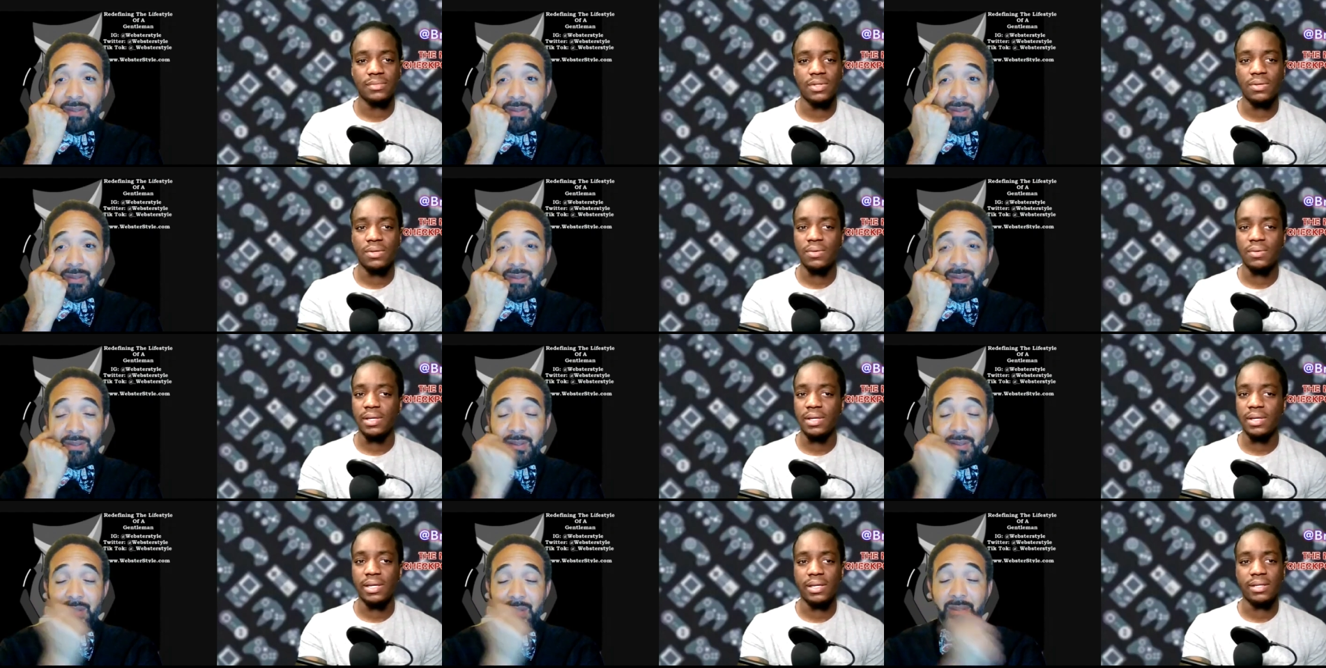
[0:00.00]

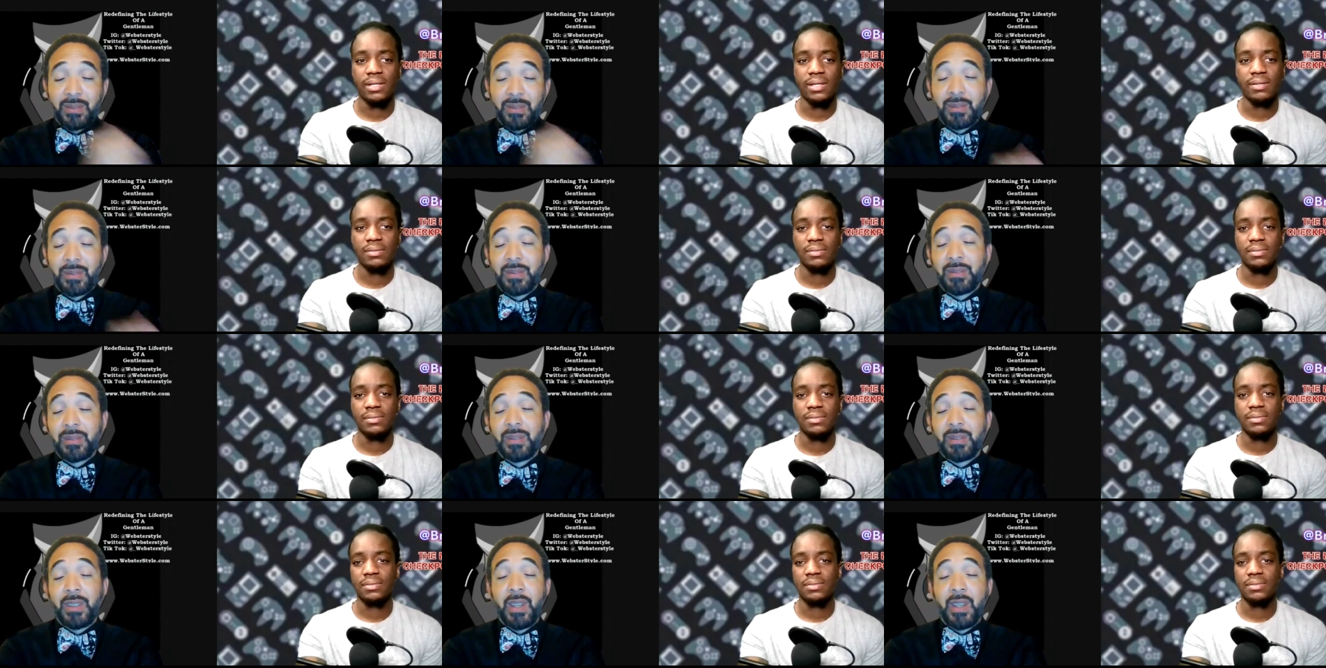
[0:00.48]

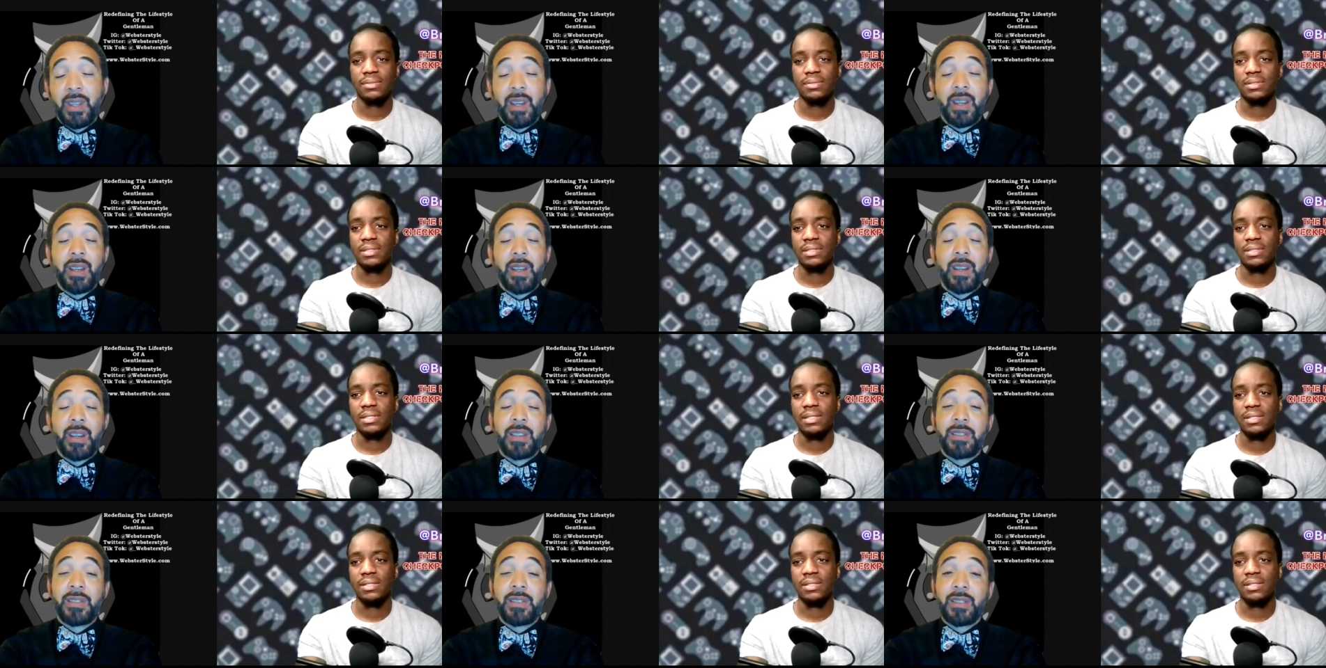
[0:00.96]
Speaker 1: Okay.
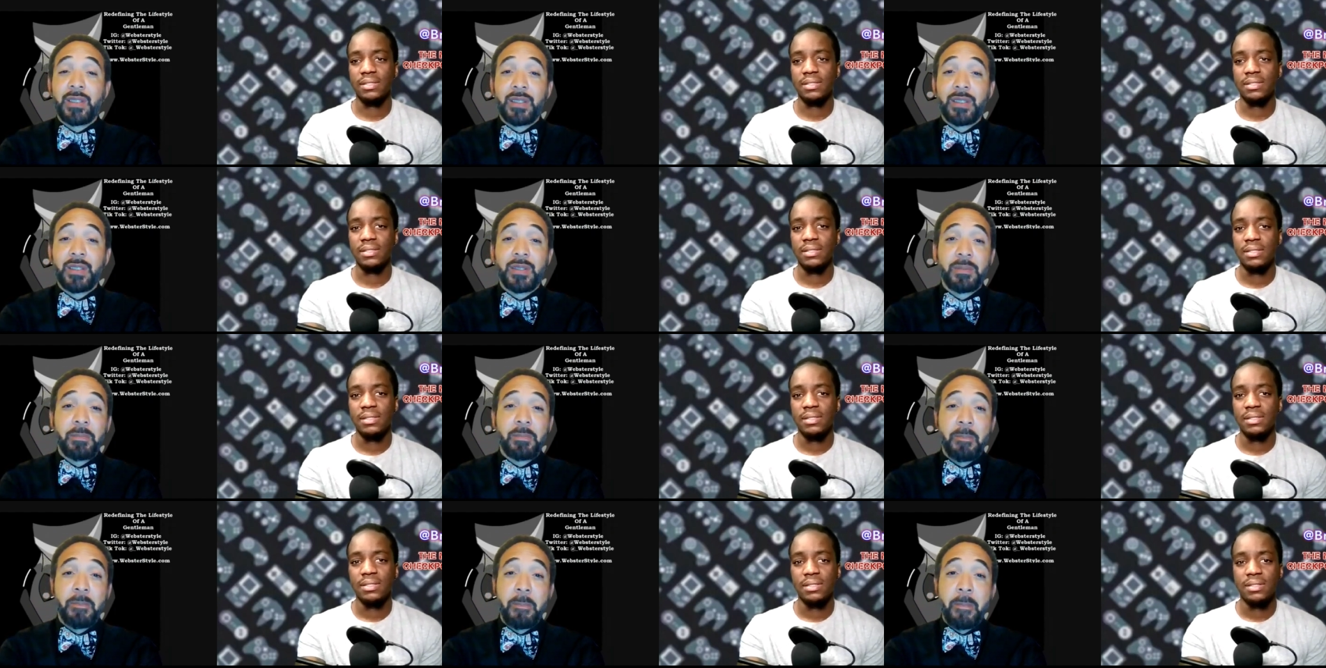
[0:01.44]
Yeah, it's
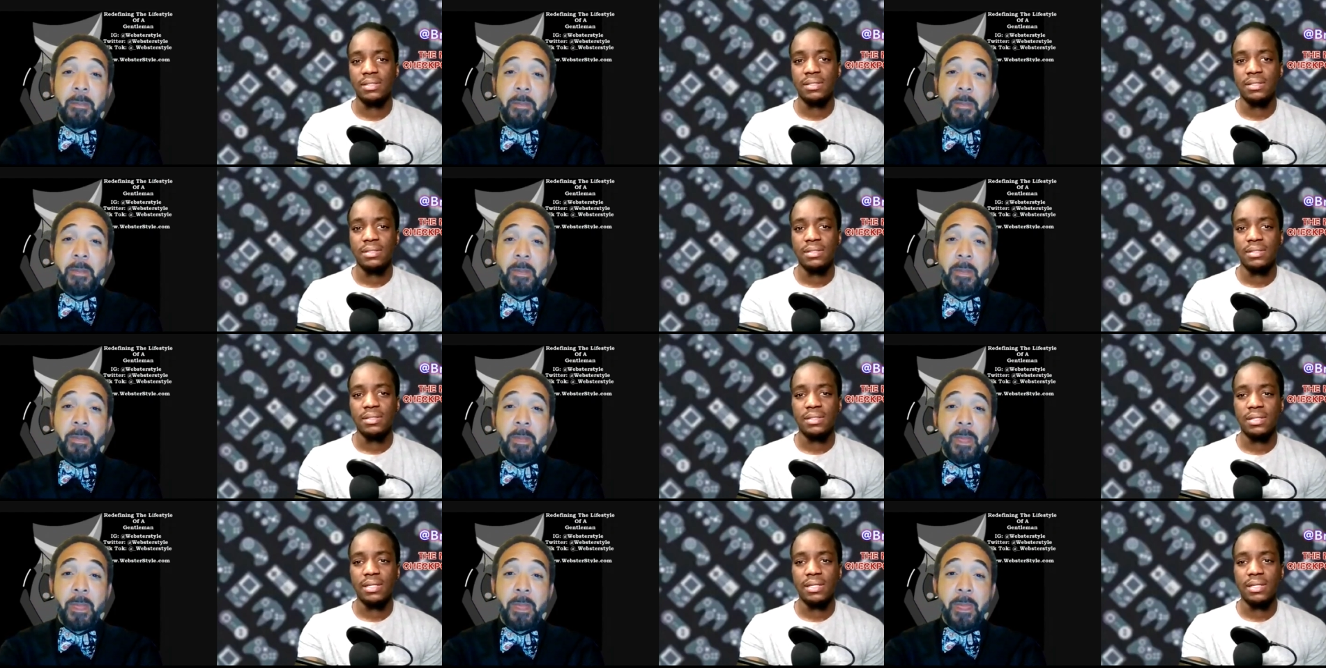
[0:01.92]
a.
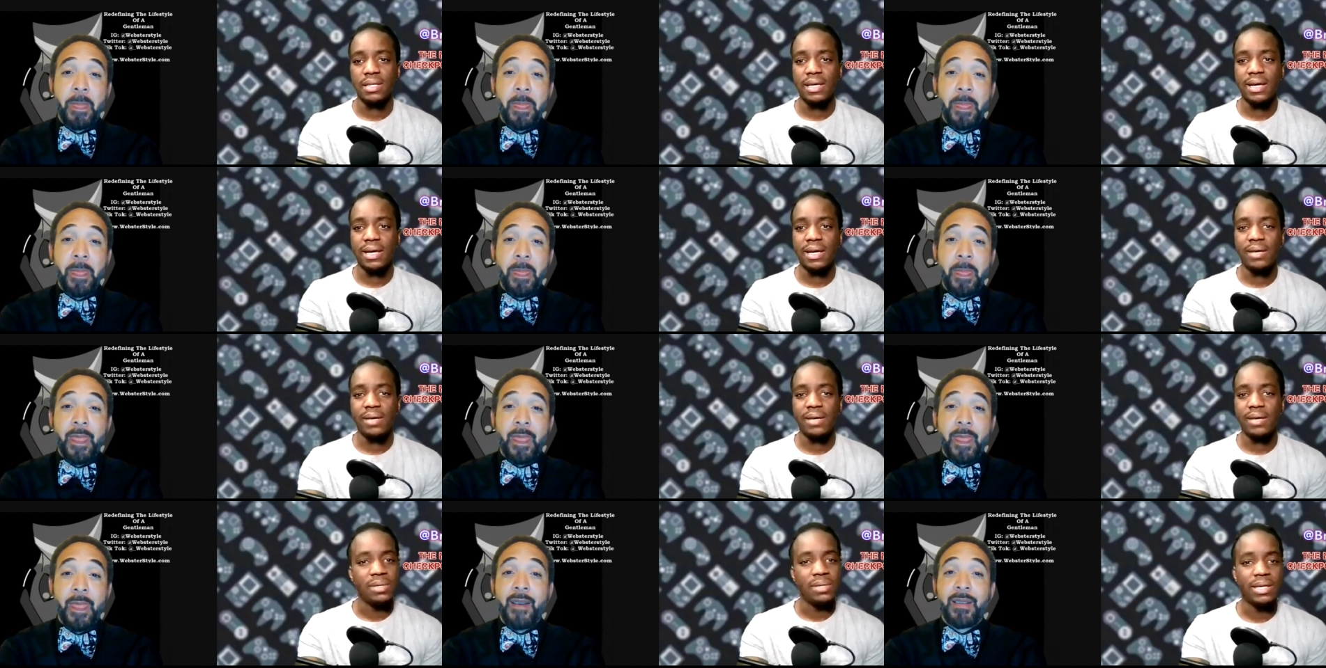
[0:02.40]
It
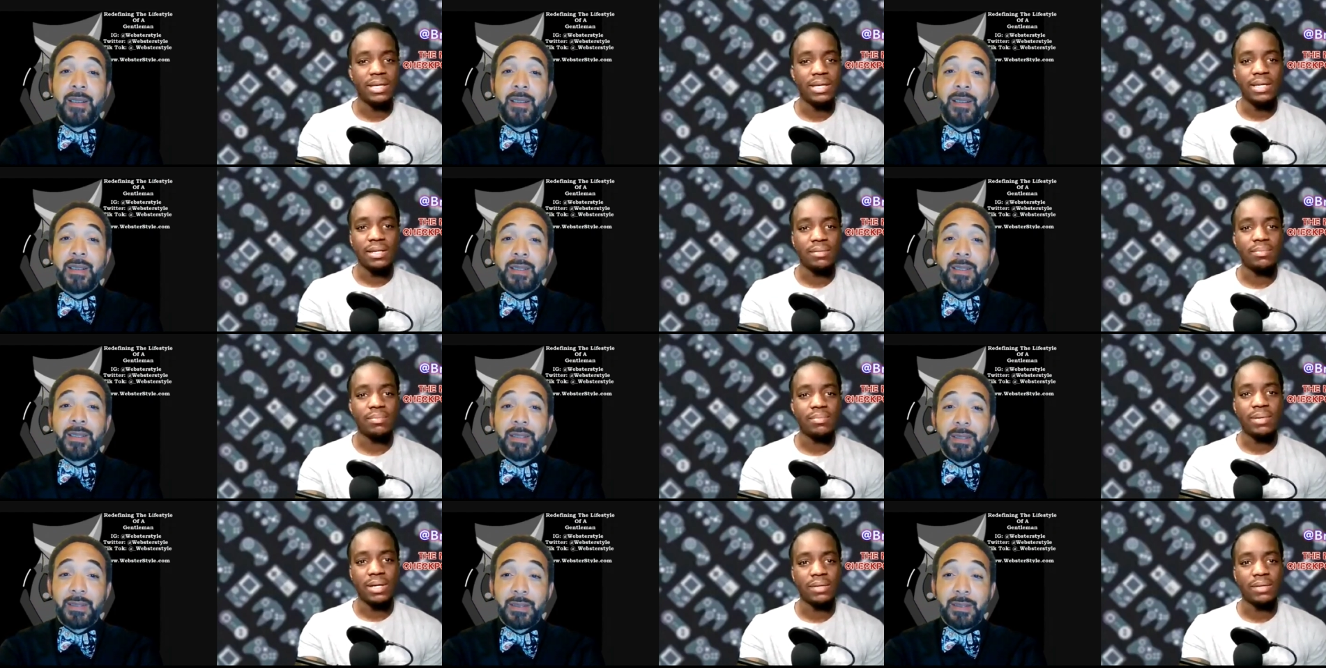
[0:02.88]
got me
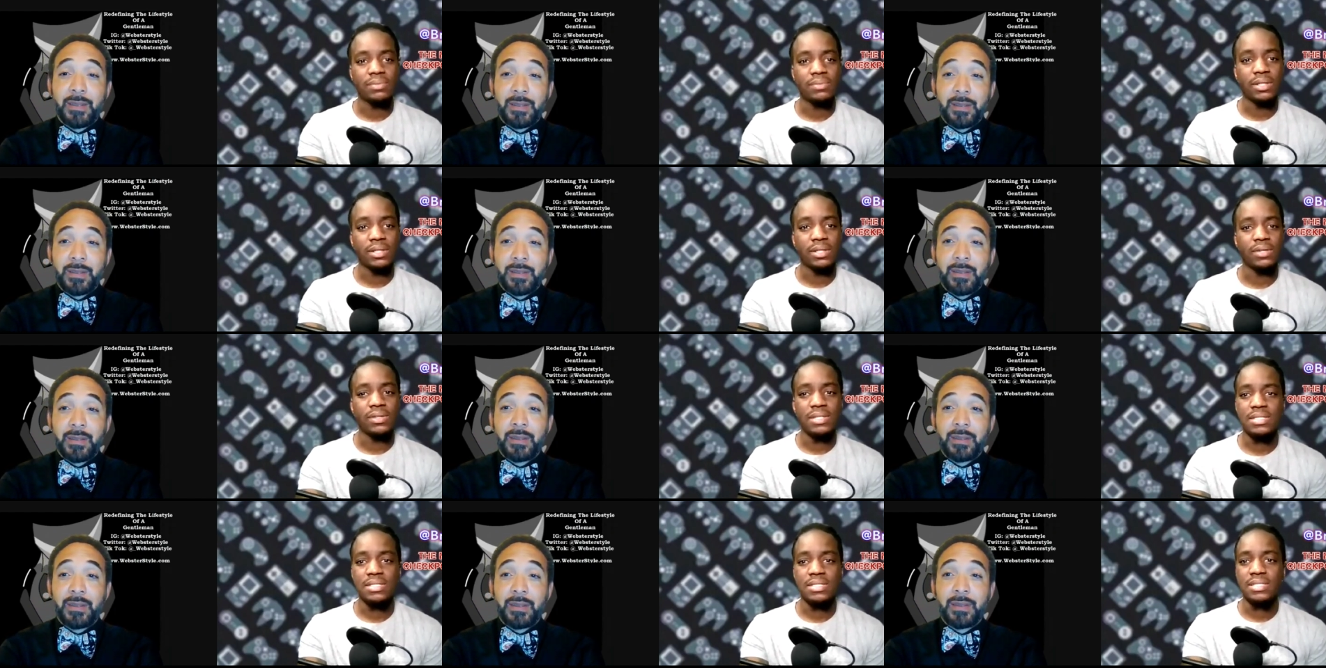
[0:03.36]
at about
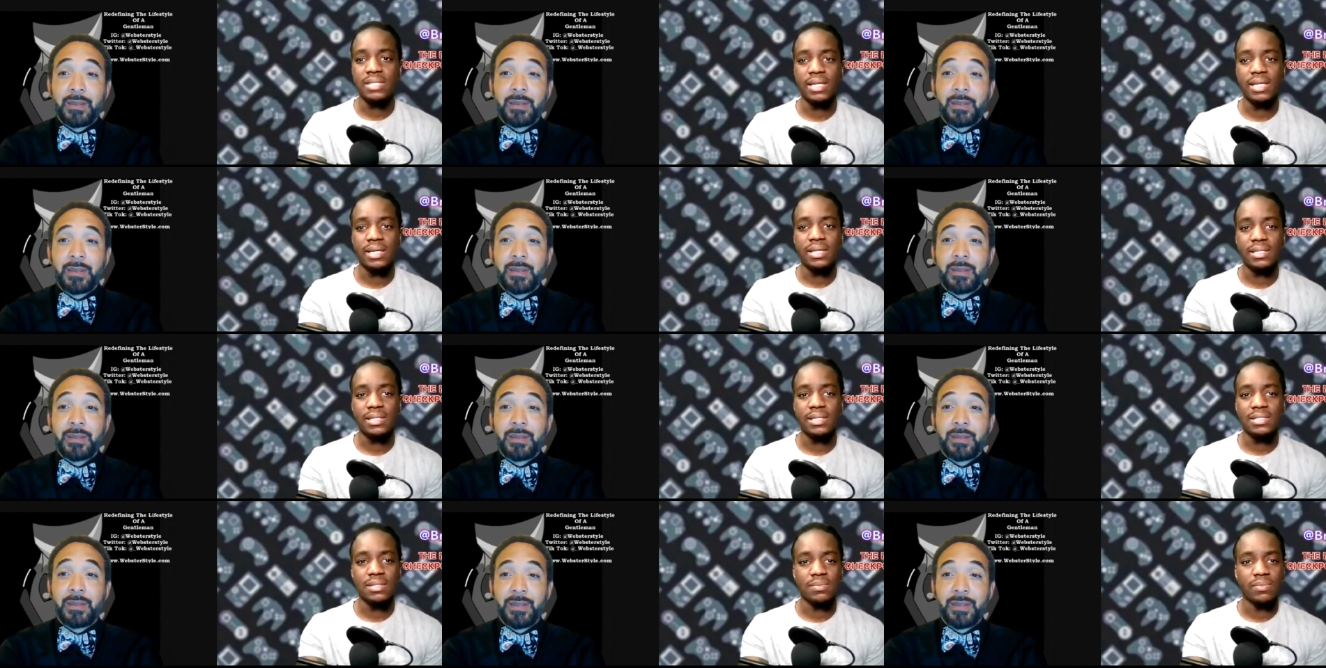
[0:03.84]
thirty
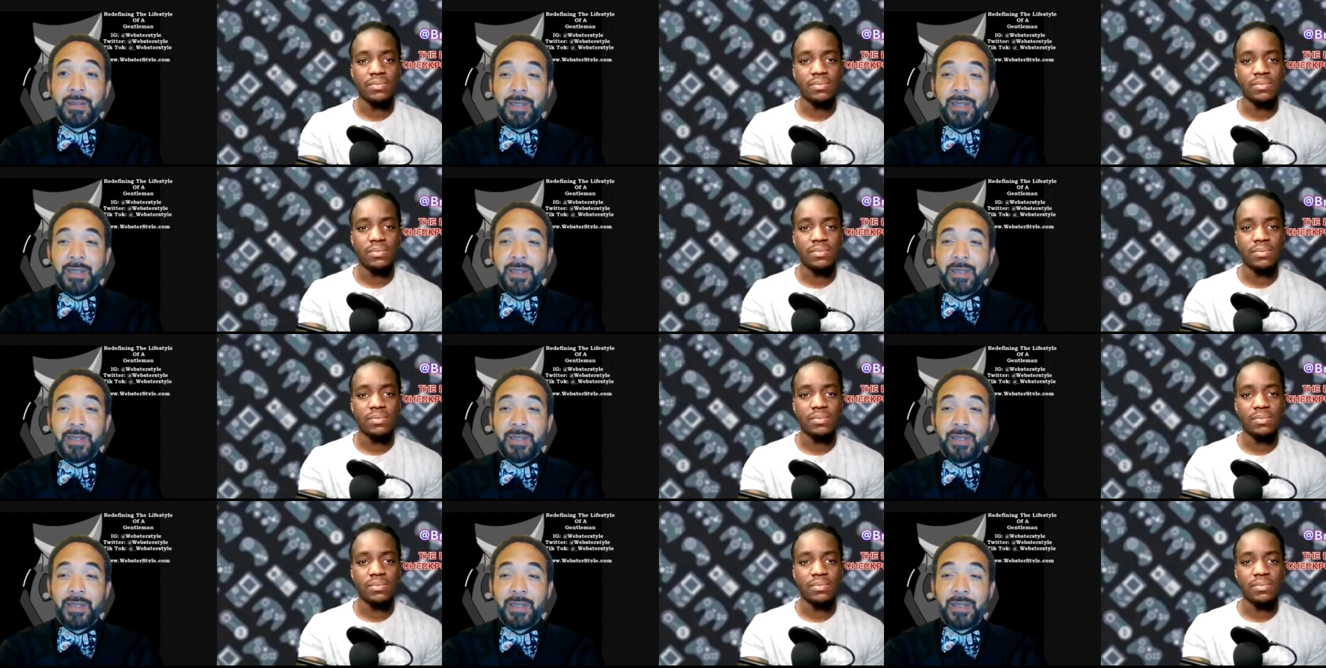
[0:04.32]
seconds.